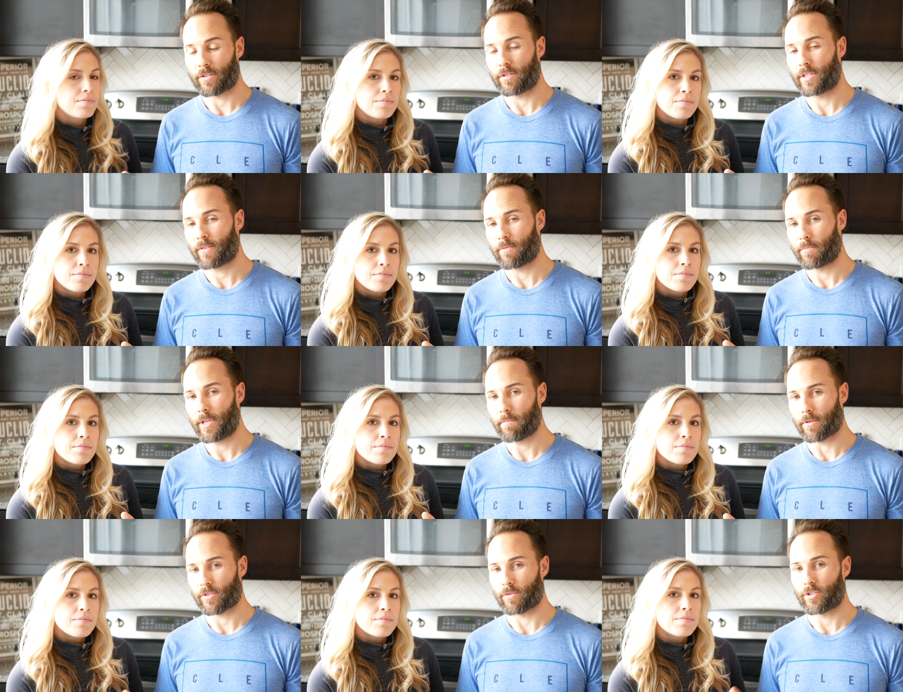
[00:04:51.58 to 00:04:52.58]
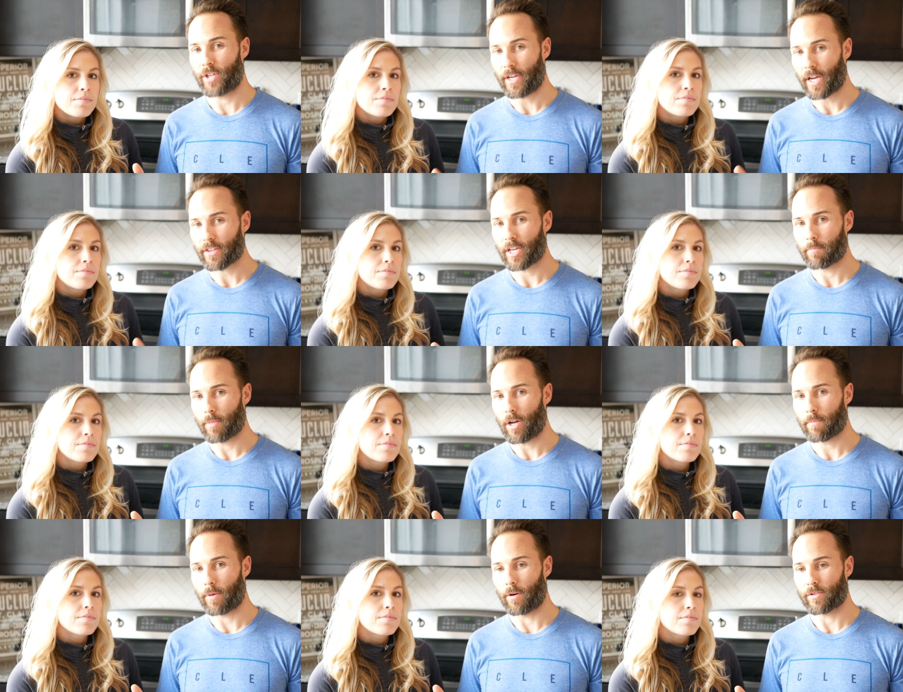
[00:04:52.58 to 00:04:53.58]
Speaker 1: to different people. So check out that
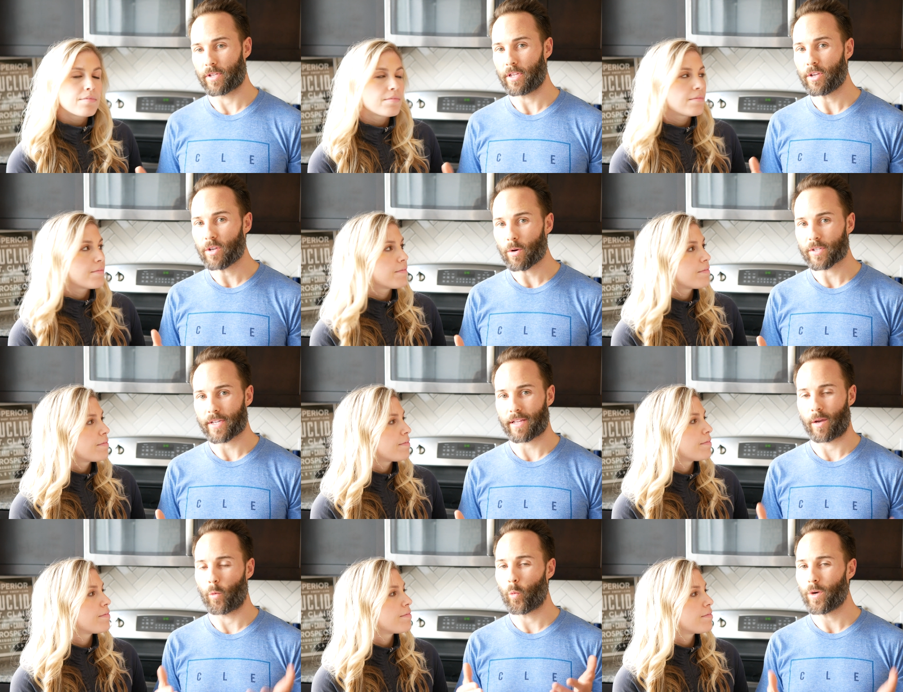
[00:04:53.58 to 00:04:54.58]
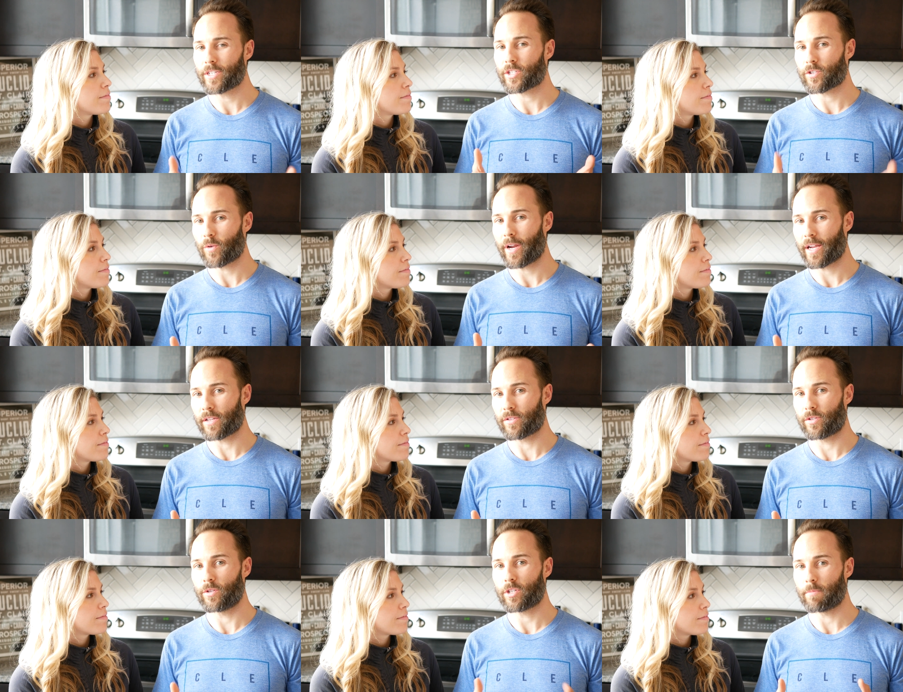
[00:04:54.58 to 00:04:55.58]
blog post and you know exactly which
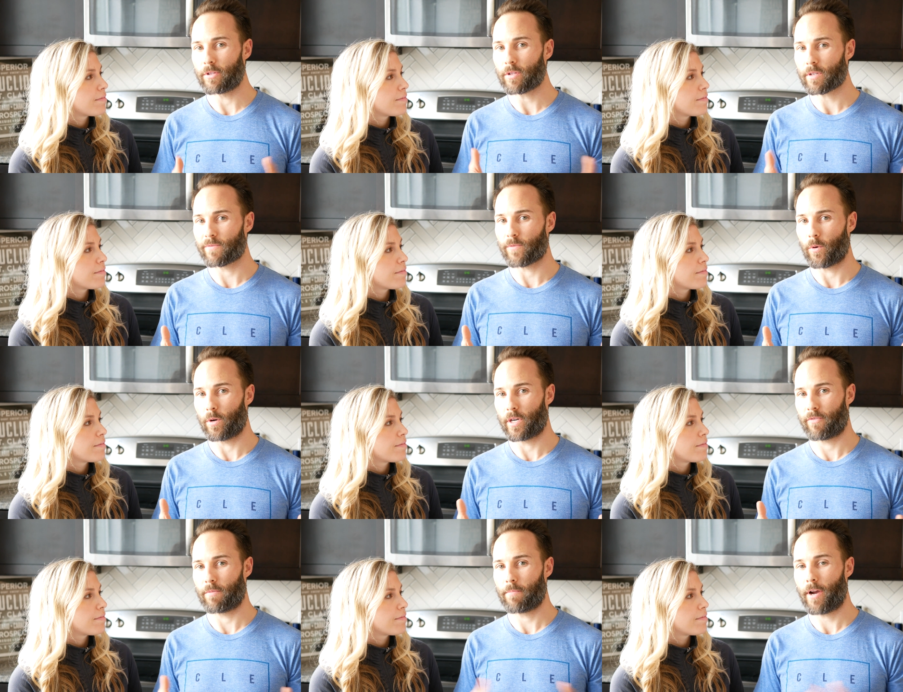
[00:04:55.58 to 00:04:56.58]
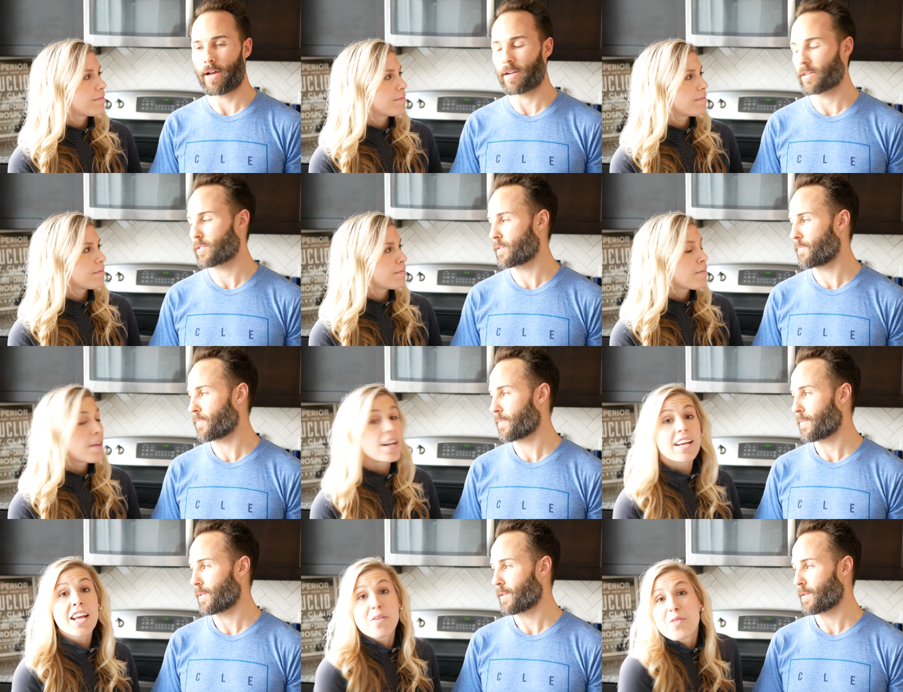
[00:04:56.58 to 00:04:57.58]
strains you should be looking for in different products.
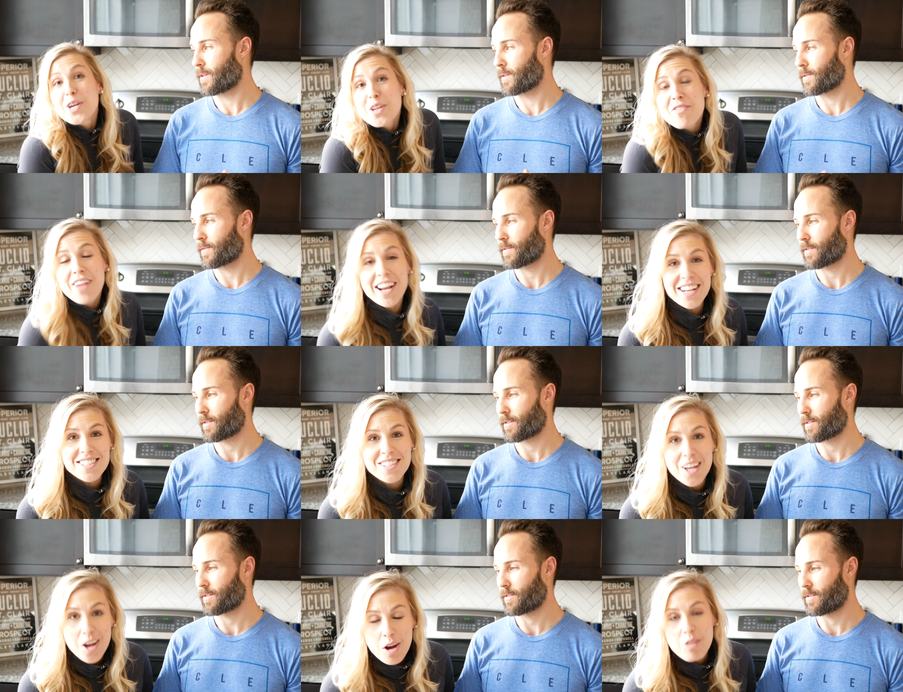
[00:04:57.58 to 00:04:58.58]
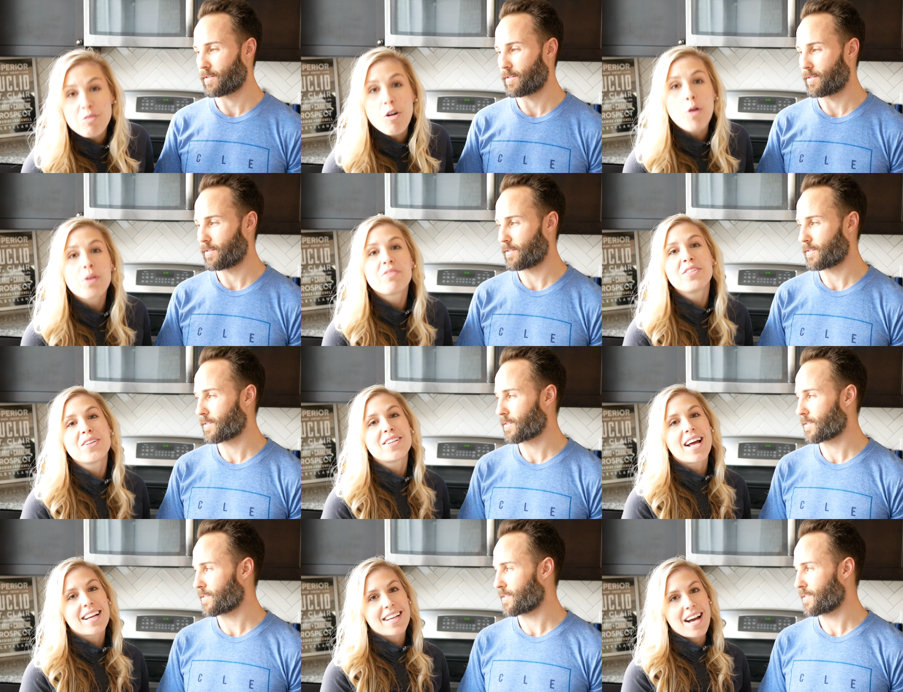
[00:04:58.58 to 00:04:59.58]
Speaker 2: And again, where do you find us?
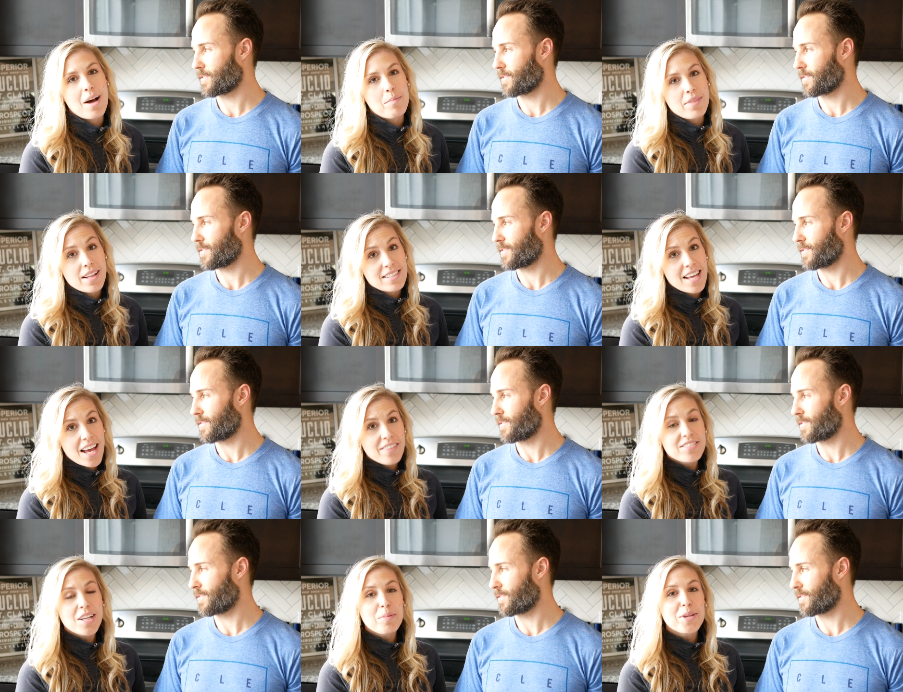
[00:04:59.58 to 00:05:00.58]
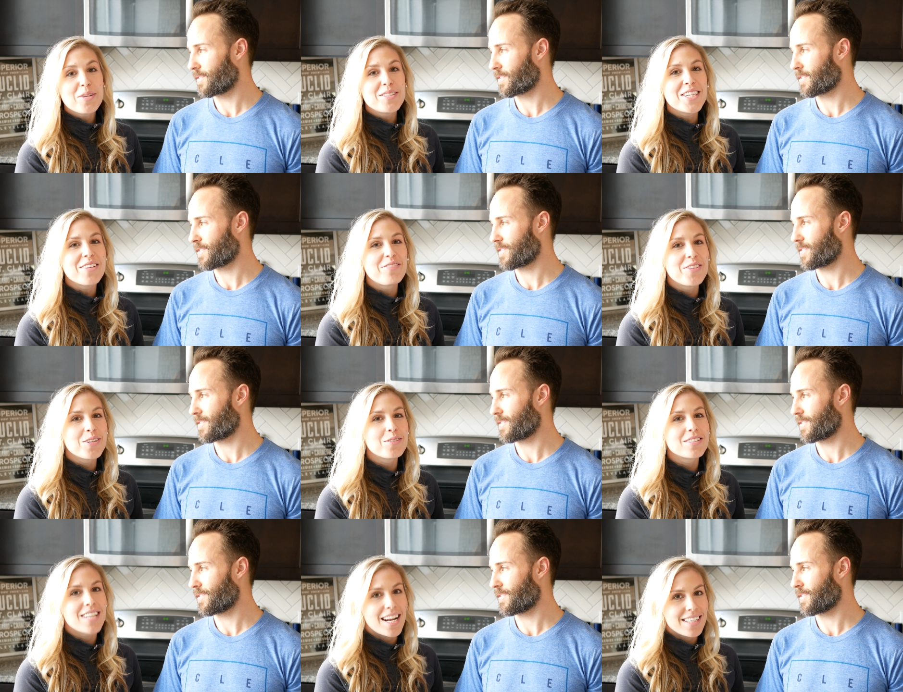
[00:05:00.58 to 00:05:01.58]
Forwardfuel.com. That's
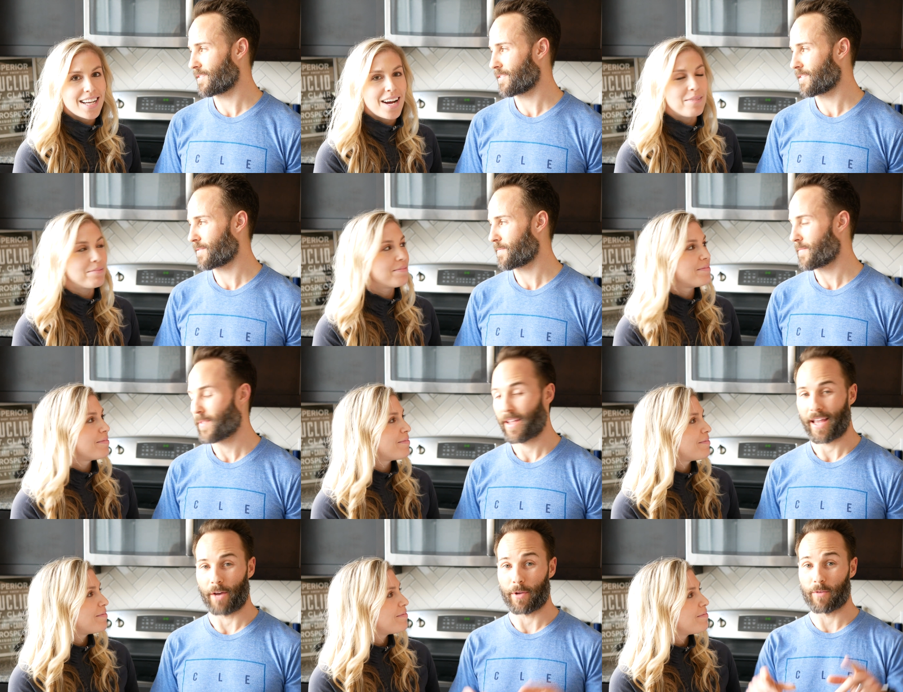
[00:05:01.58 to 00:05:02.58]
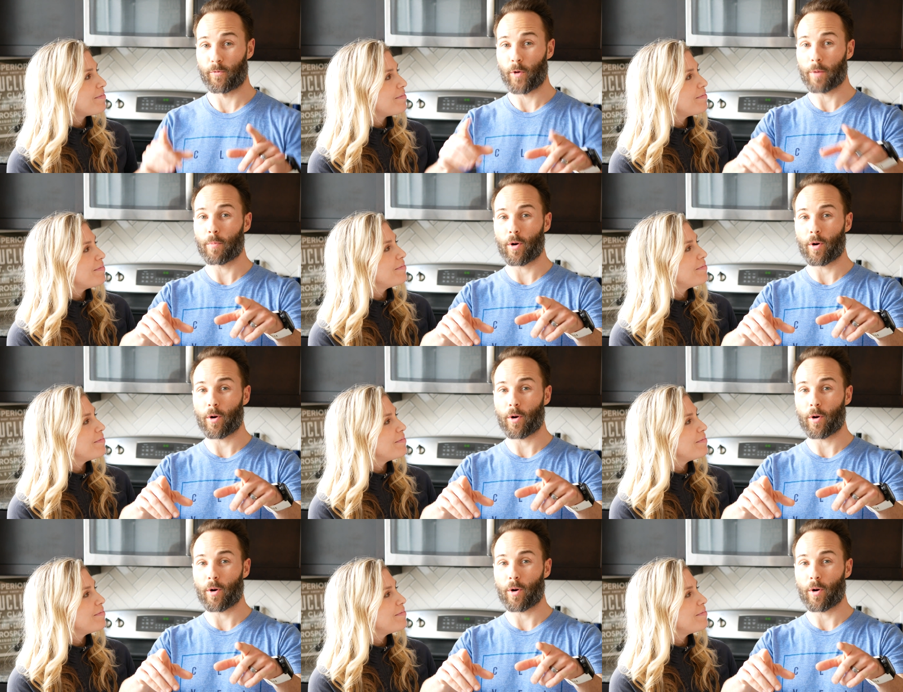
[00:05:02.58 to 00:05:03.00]
FWDfuel.com.
Speaker 1: And we have one